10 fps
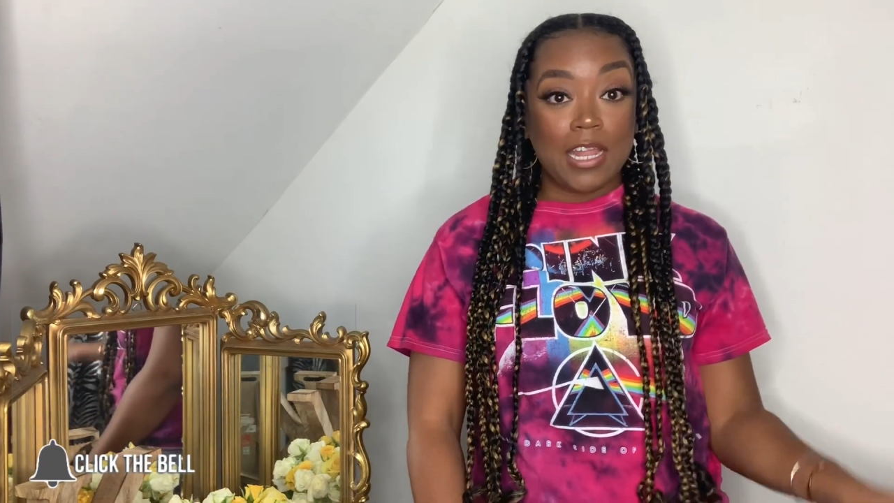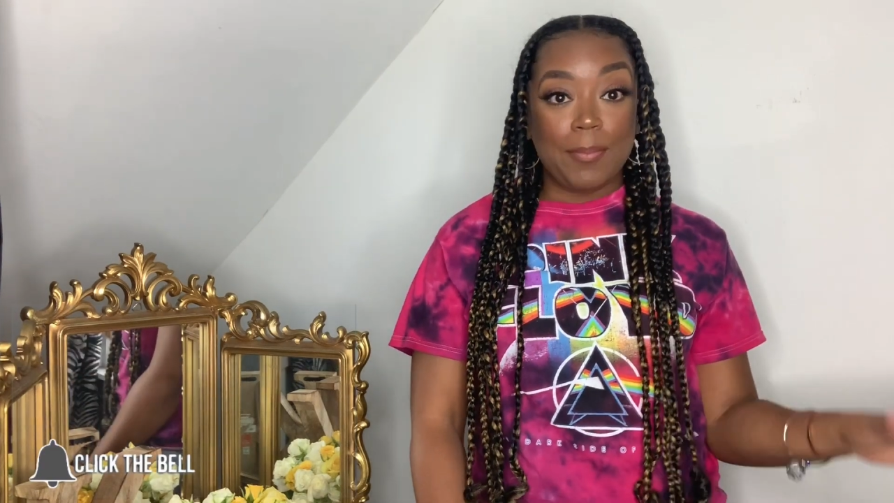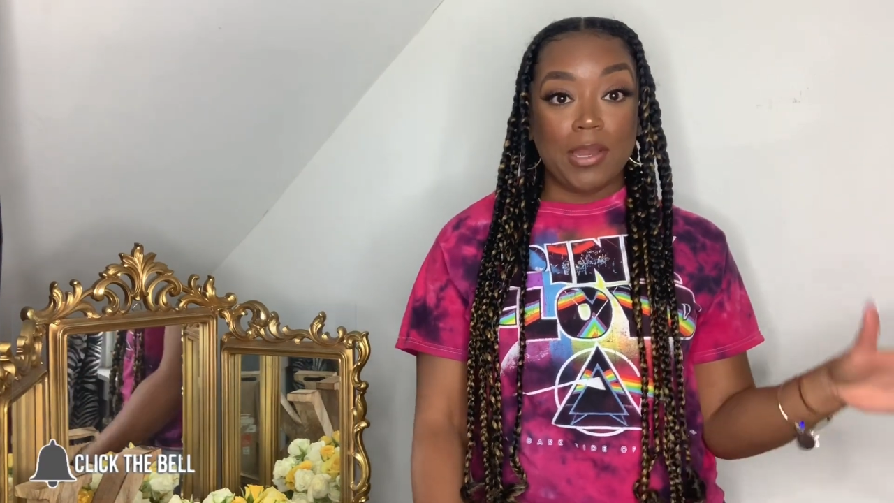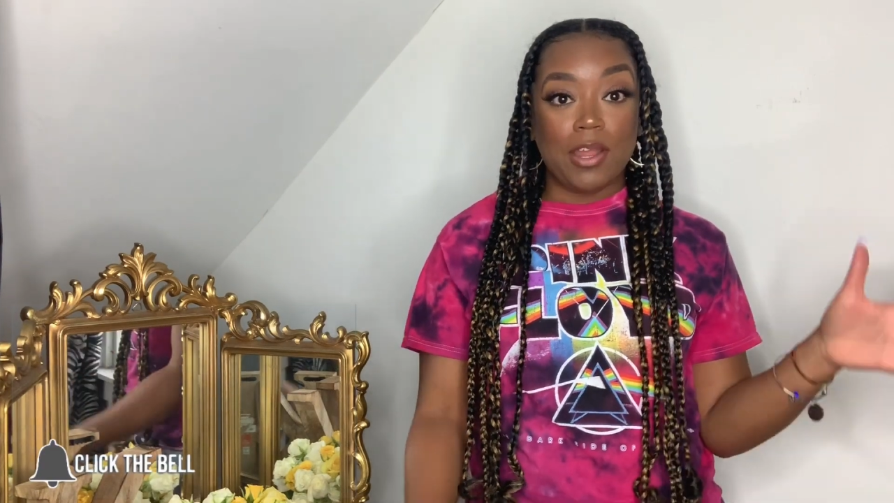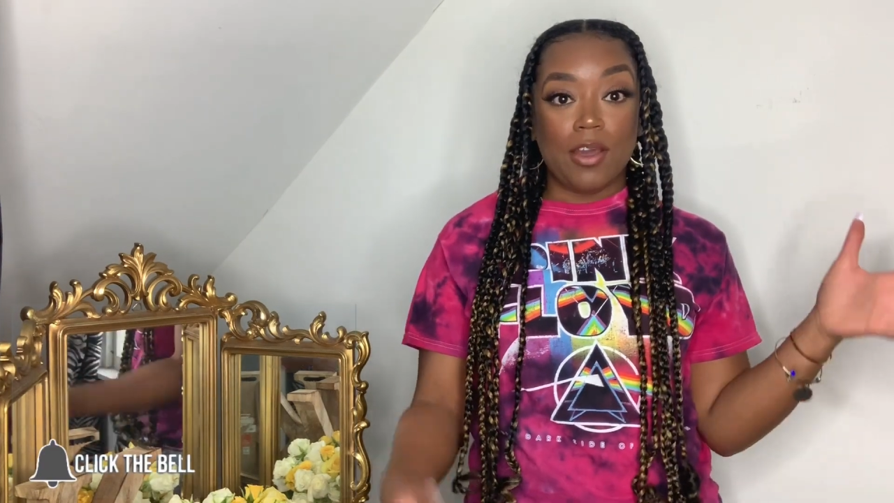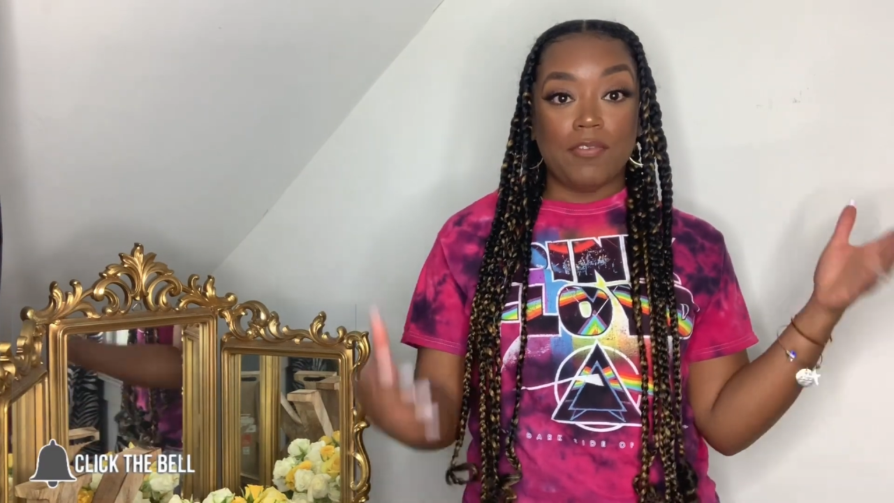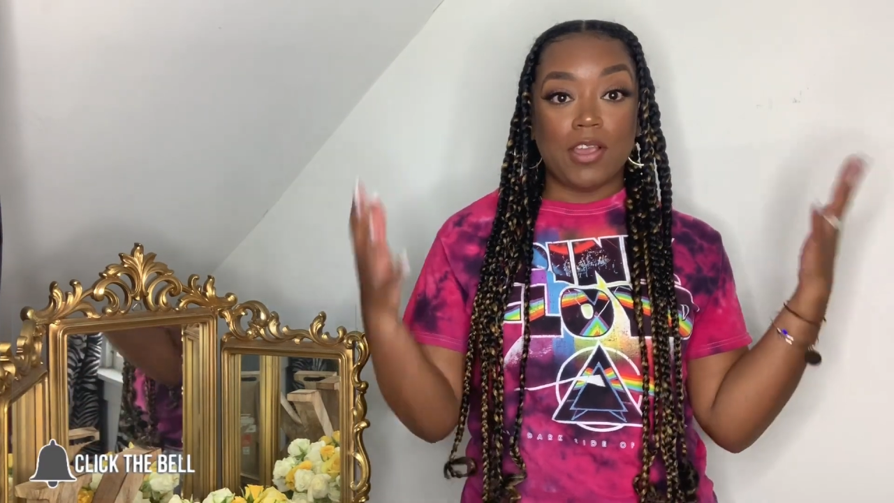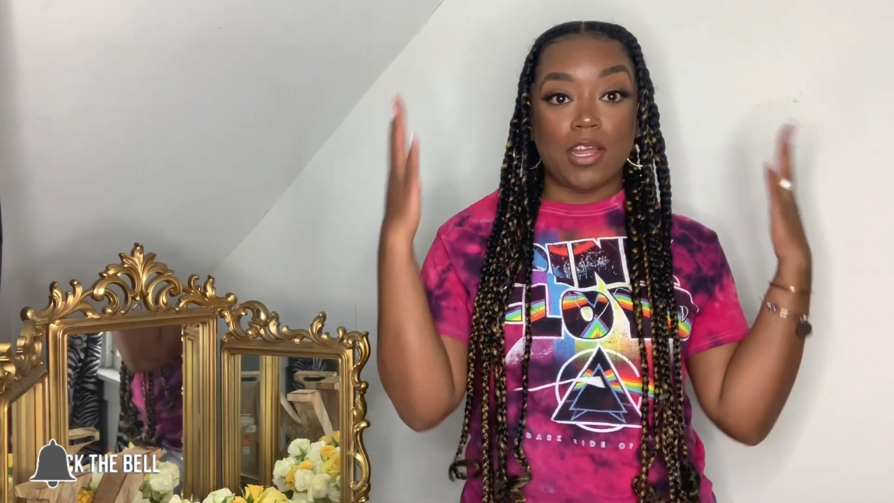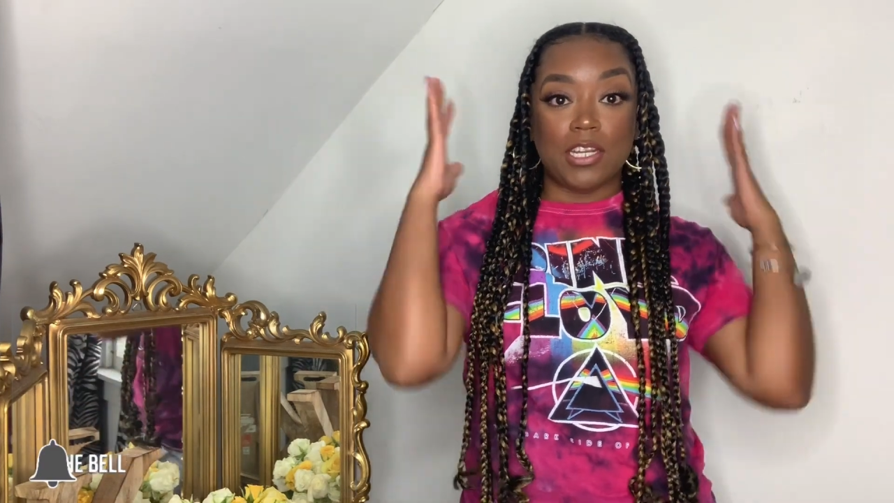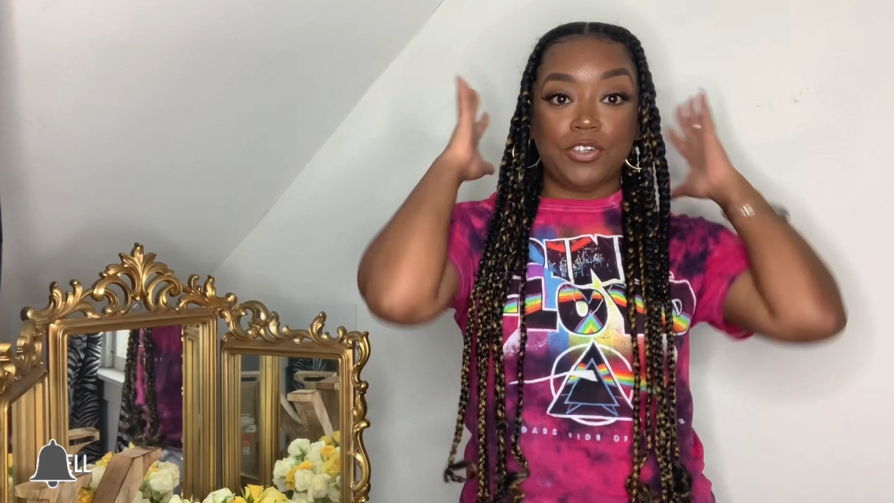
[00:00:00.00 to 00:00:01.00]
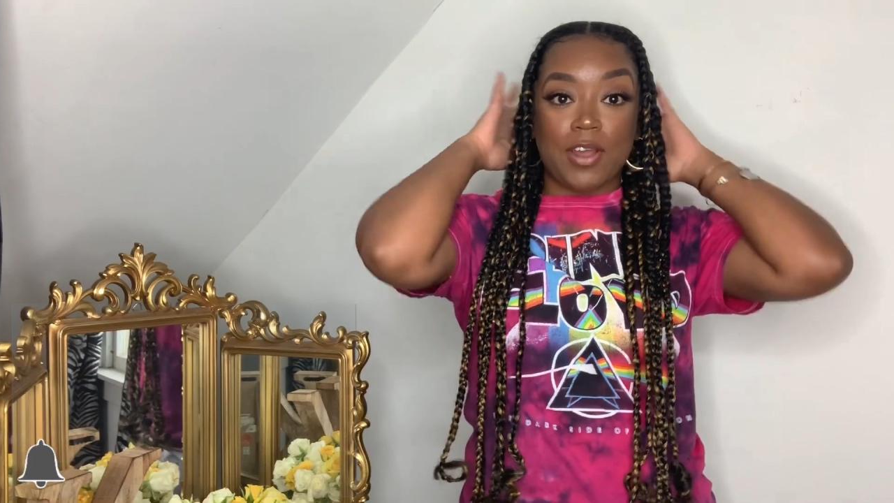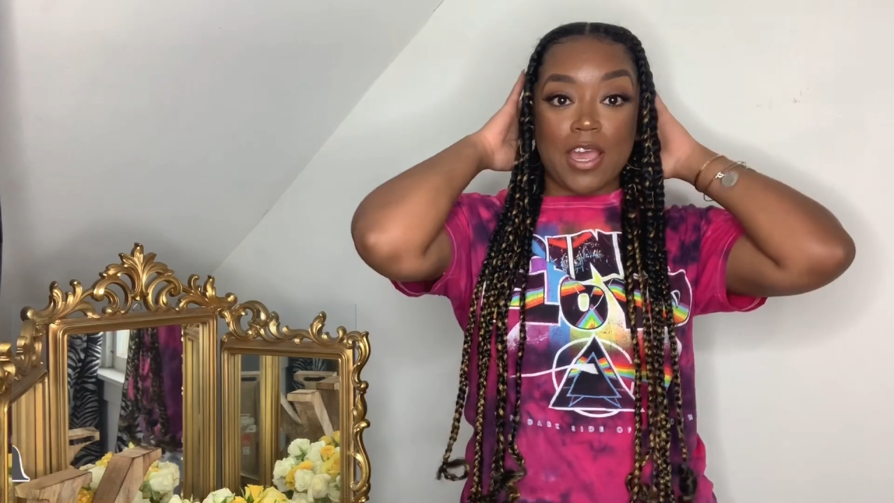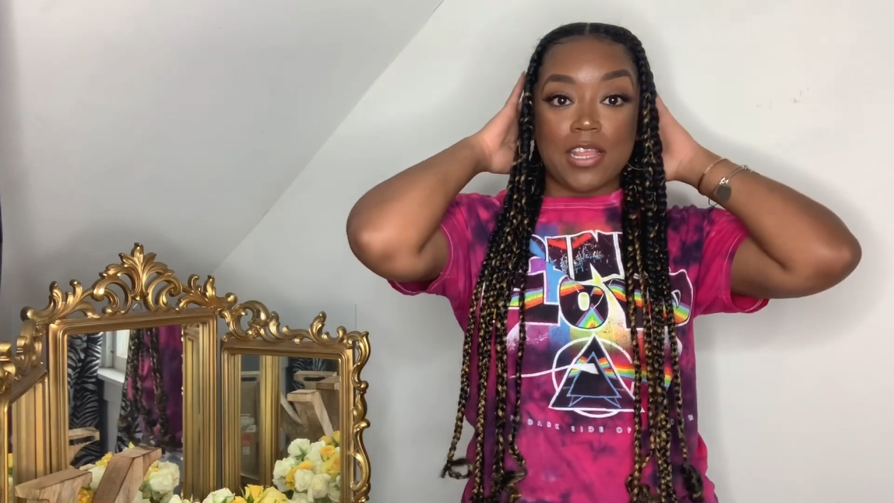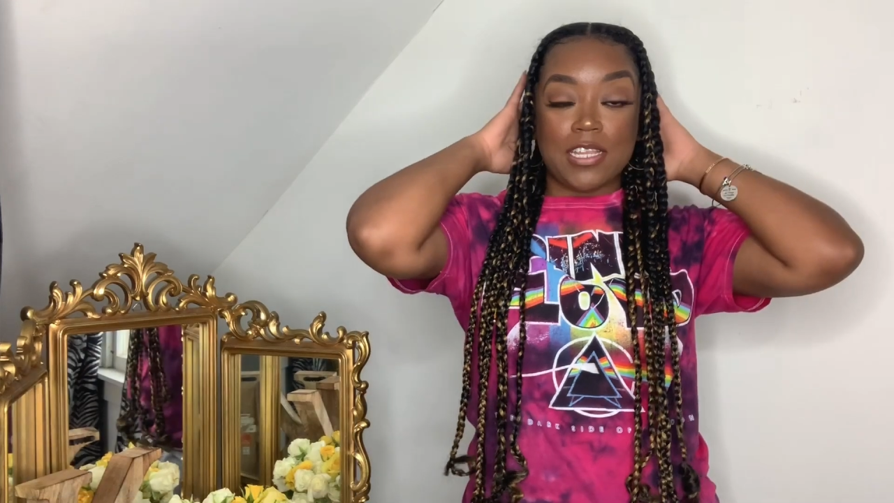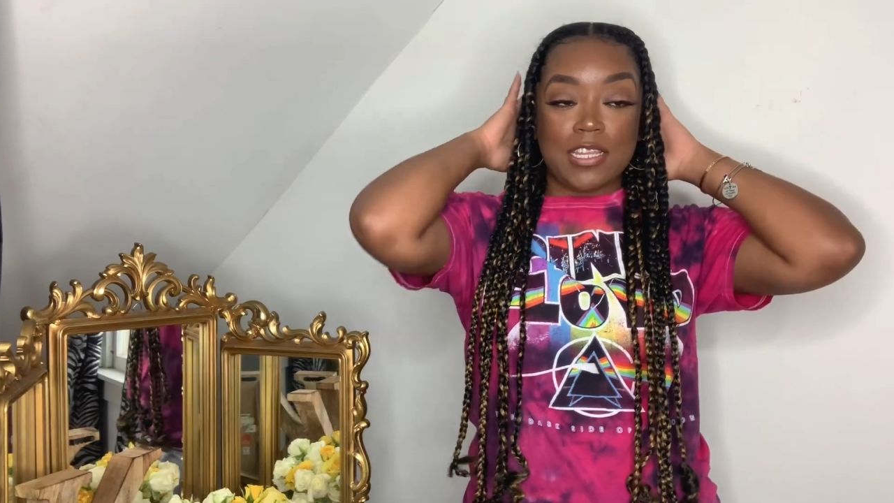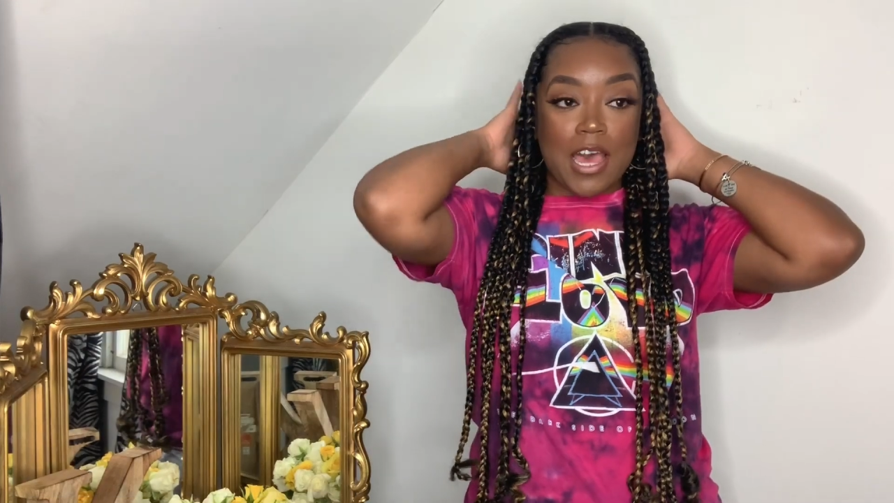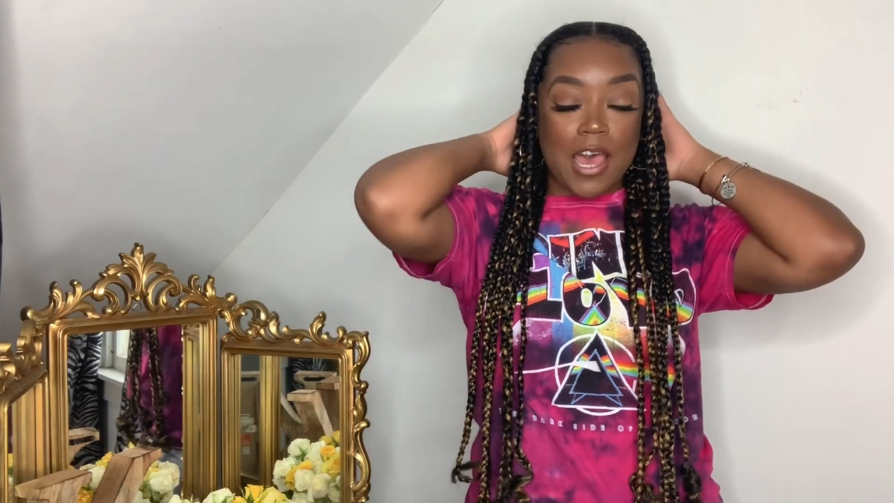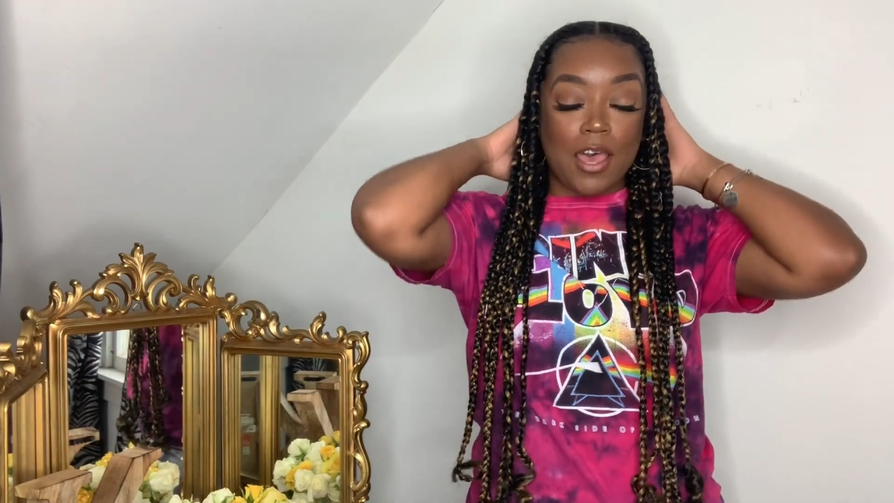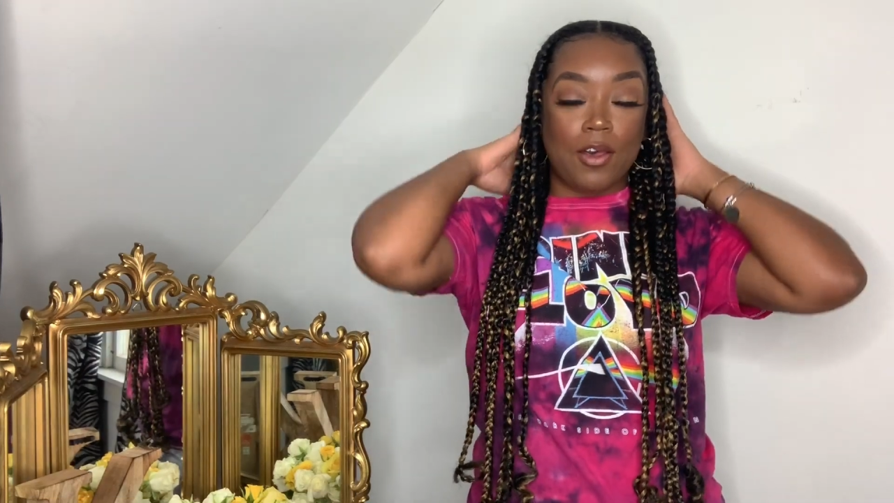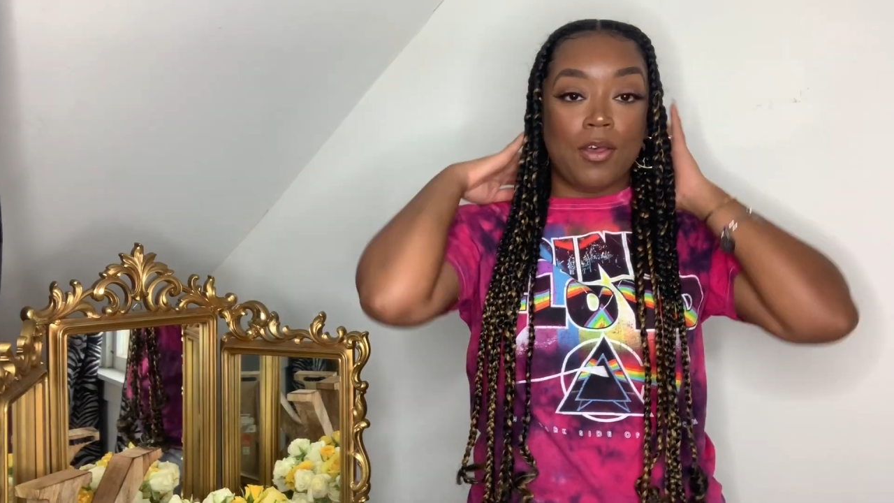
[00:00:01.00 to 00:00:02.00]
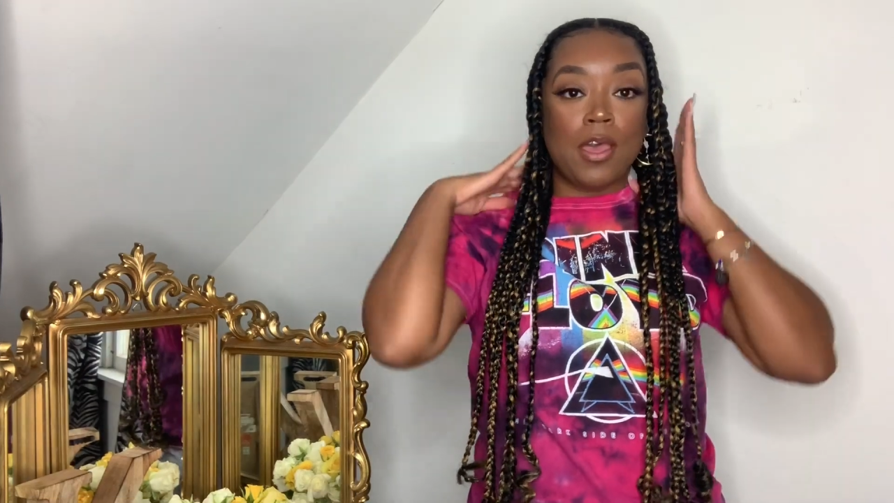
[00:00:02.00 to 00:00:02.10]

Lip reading: Let me know if you're gonna try this style.